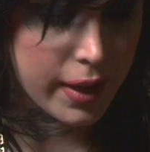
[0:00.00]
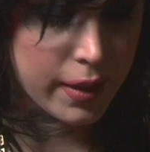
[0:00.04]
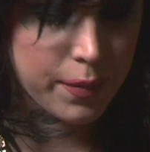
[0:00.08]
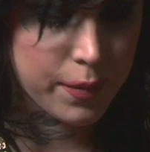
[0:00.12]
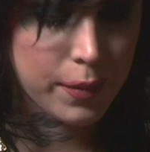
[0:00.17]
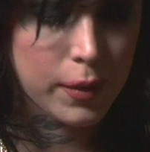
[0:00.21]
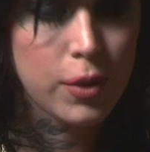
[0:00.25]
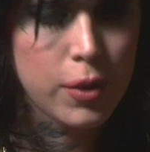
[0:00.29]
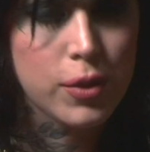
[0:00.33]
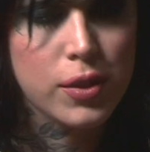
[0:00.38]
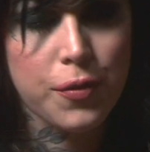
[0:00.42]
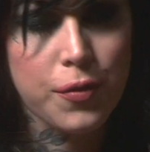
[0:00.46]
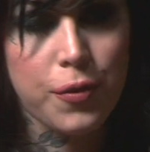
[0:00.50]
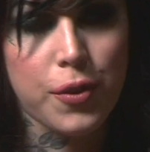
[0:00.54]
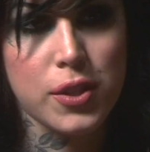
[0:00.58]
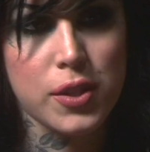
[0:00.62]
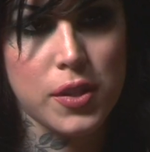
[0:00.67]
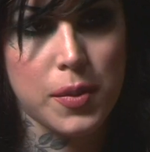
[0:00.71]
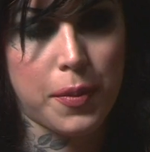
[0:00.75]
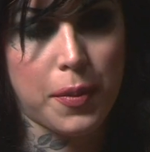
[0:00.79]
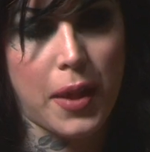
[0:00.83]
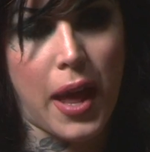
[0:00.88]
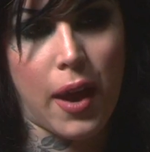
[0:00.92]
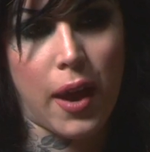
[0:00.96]
Lucifer's
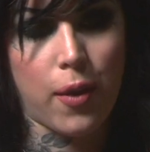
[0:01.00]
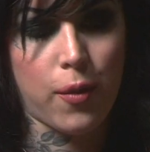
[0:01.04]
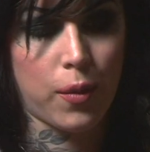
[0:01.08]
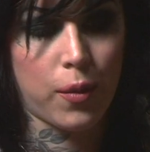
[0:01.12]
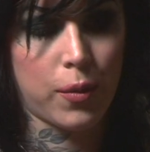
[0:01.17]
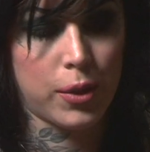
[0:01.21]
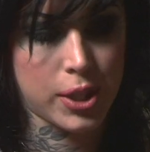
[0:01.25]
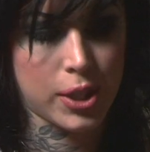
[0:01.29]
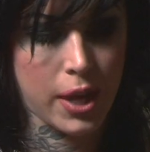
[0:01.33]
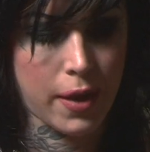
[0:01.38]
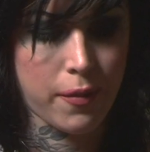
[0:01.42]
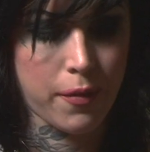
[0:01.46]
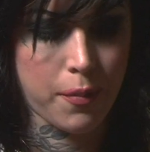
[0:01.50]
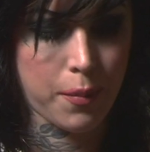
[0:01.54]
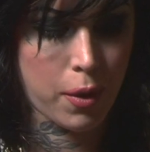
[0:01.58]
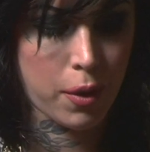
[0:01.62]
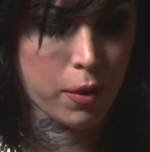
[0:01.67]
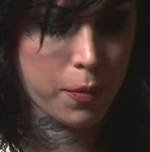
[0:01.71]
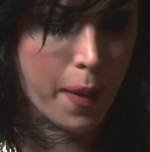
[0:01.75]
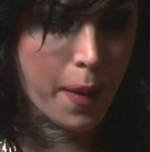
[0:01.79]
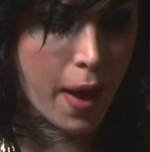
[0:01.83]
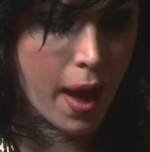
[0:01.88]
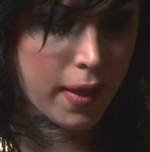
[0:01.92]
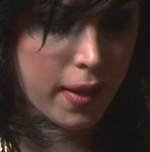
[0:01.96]
the black one, which have in
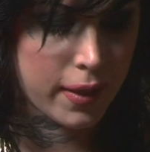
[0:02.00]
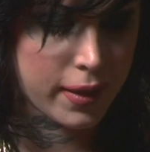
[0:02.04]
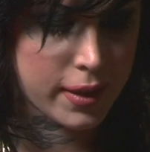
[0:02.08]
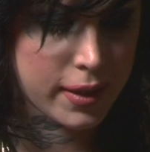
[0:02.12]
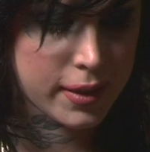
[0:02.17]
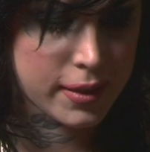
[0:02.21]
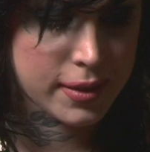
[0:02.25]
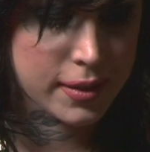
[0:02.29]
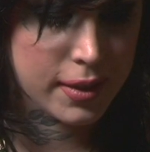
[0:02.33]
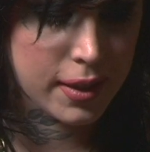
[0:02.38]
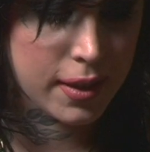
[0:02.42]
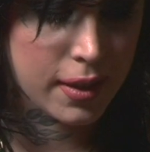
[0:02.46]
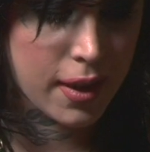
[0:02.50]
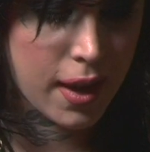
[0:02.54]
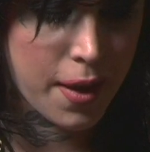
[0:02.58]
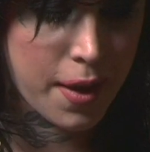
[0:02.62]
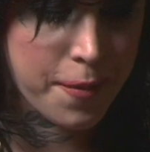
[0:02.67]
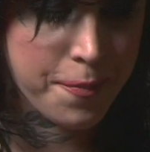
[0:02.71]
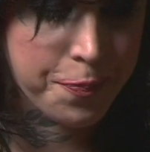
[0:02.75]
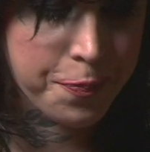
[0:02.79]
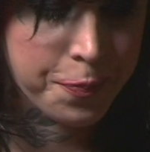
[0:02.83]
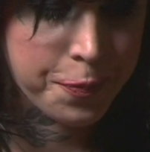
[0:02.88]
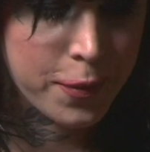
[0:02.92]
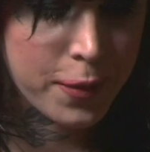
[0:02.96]
both palettes,
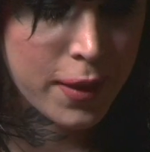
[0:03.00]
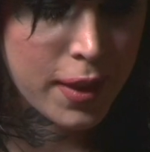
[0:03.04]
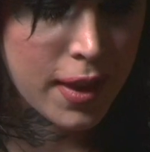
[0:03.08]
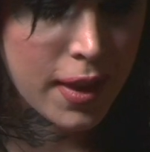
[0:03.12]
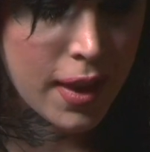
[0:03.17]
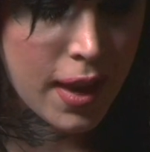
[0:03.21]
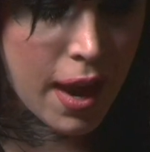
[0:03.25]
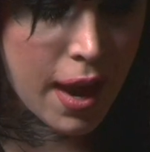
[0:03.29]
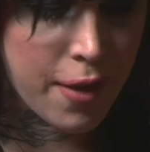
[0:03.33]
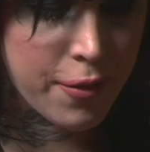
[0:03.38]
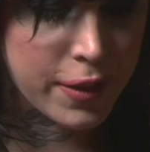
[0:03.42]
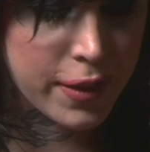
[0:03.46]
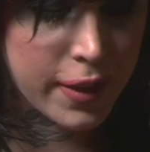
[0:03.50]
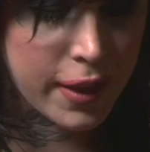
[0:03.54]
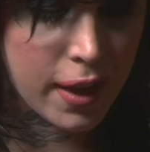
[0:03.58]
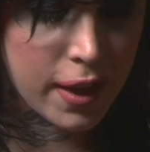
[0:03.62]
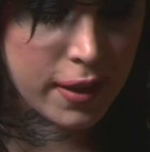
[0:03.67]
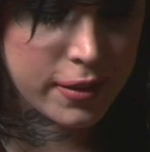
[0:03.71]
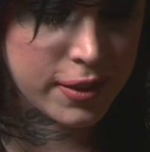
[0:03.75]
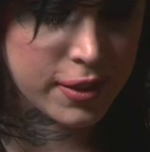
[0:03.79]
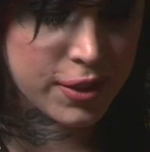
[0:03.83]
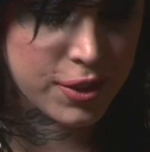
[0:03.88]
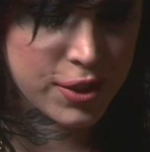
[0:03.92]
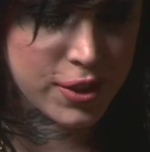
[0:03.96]
and everything
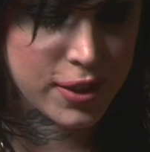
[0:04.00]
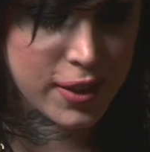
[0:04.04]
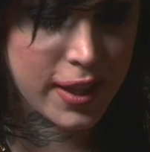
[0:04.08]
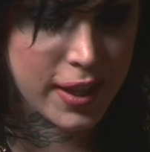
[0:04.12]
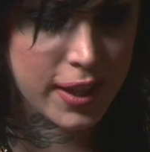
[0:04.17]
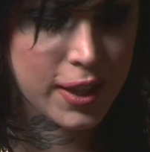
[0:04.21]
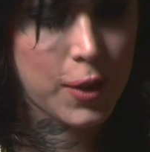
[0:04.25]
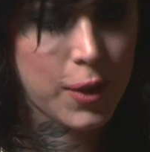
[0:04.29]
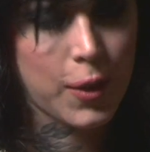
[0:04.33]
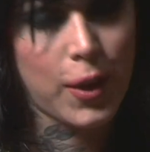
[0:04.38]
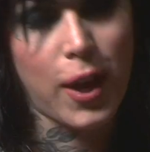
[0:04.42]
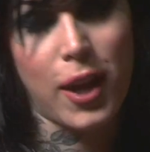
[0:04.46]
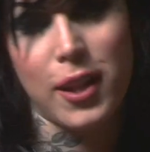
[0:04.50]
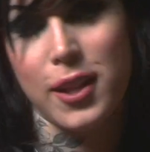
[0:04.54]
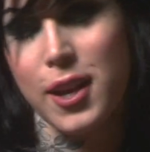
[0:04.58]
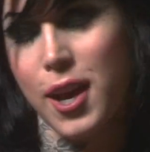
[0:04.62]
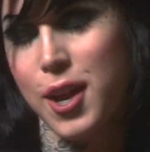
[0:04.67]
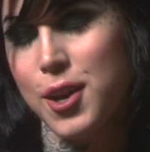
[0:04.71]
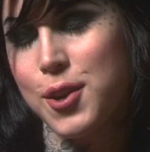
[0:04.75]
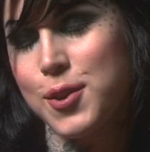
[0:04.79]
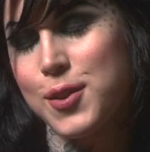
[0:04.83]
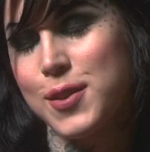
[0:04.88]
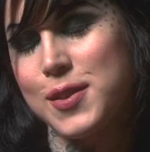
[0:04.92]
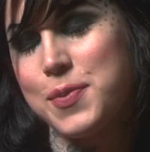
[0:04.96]
else is just like
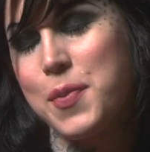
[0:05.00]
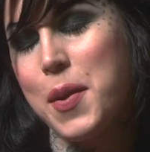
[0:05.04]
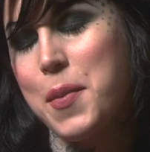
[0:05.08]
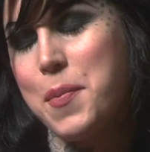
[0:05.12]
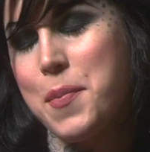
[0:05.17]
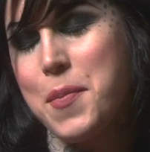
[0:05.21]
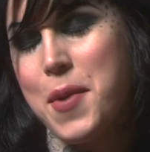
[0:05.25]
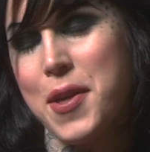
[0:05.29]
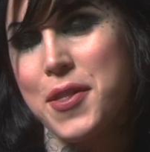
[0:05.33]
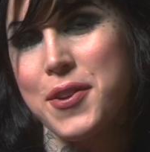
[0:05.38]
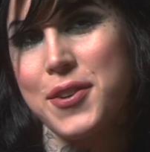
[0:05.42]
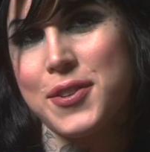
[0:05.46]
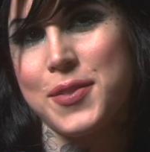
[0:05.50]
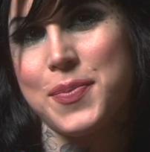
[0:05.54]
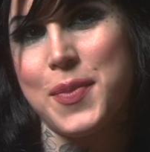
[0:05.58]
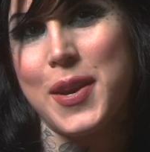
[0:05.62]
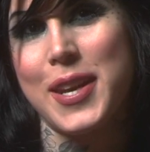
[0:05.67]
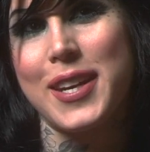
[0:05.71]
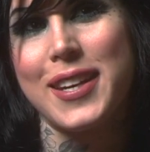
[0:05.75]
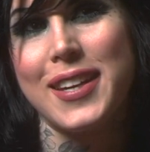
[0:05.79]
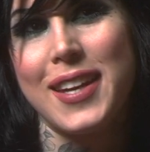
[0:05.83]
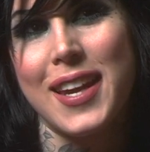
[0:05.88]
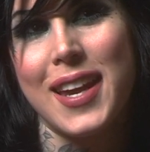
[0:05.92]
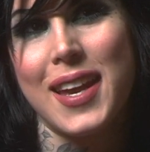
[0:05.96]
Galliano is my mother's
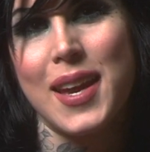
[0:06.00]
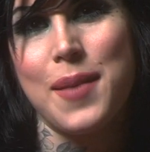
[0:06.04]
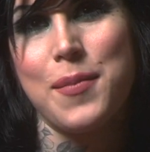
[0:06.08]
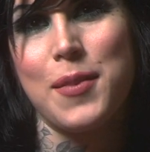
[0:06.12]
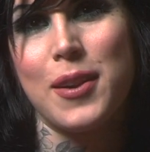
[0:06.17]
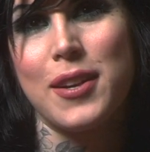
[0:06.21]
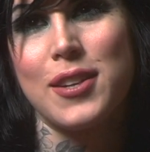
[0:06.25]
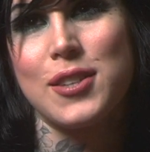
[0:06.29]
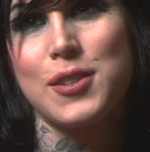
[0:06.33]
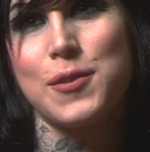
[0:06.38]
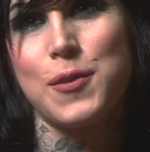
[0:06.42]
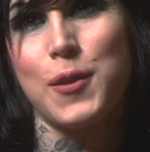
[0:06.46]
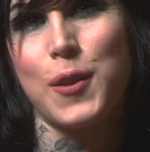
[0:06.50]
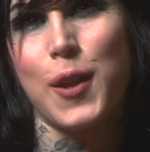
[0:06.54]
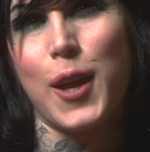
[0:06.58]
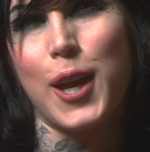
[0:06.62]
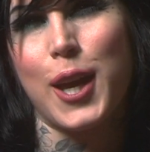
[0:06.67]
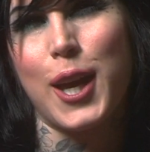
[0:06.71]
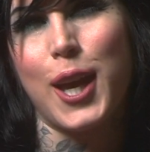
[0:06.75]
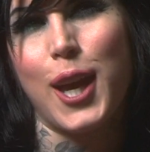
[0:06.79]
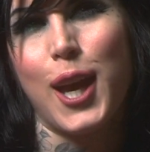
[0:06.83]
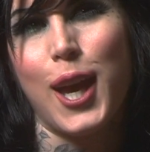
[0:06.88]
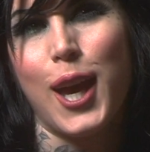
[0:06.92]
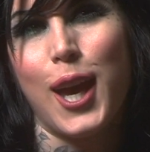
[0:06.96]
maiden name, and I just feel
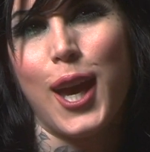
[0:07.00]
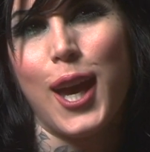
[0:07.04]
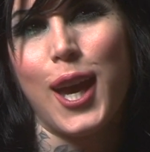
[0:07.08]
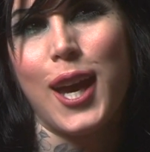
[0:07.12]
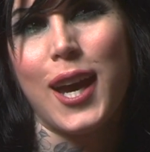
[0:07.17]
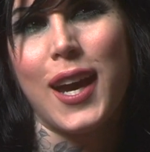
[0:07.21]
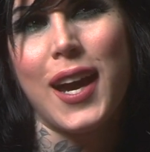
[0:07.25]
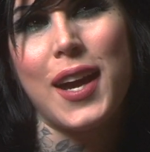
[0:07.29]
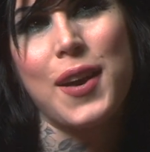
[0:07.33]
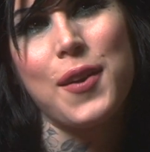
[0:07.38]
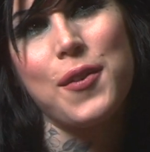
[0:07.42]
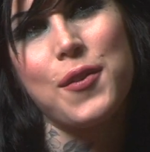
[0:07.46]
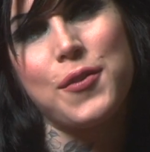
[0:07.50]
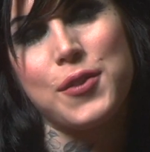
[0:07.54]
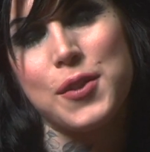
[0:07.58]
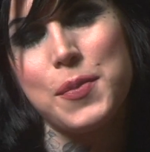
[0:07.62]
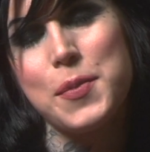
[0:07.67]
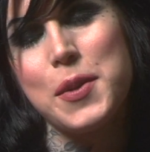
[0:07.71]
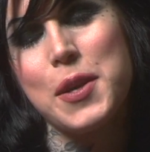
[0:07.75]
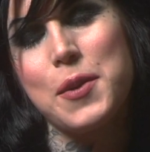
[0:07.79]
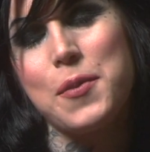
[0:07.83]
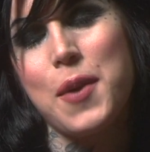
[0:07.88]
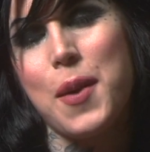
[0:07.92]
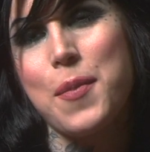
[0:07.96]
like kind of, to
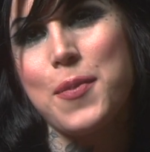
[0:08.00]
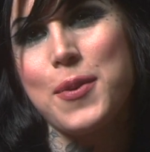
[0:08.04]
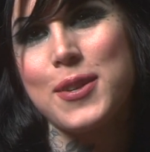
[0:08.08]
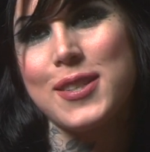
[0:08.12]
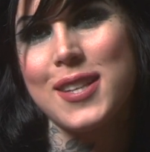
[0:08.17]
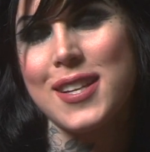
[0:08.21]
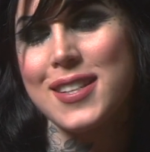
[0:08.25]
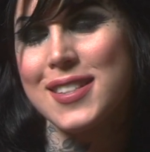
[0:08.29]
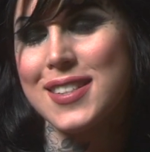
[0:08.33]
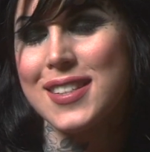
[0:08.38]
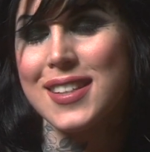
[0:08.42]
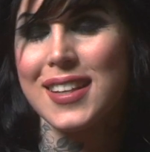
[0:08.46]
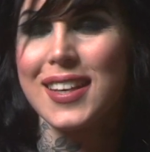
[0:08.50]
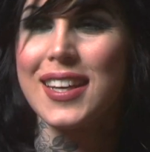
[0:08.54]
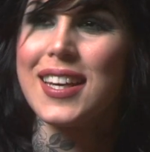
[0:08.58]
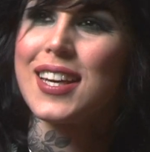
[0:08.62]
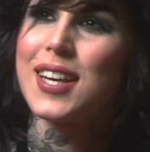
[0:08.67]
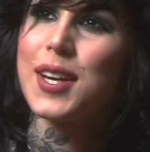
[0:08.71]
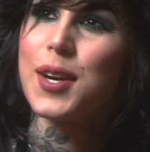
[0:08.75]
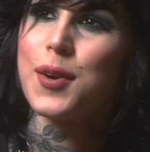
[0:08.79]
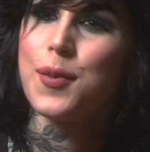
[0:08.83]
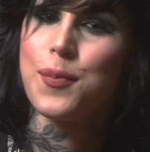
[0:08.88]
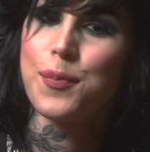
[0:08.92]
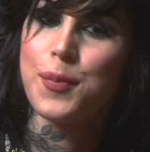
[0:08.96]
me, it represents like
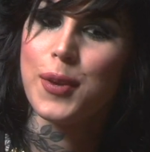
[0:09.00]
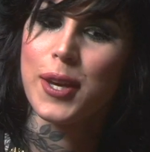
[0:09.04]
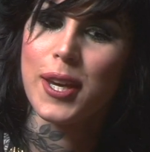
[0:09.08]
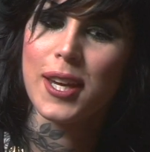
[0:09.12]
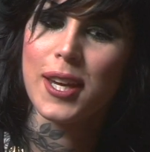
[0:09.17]
being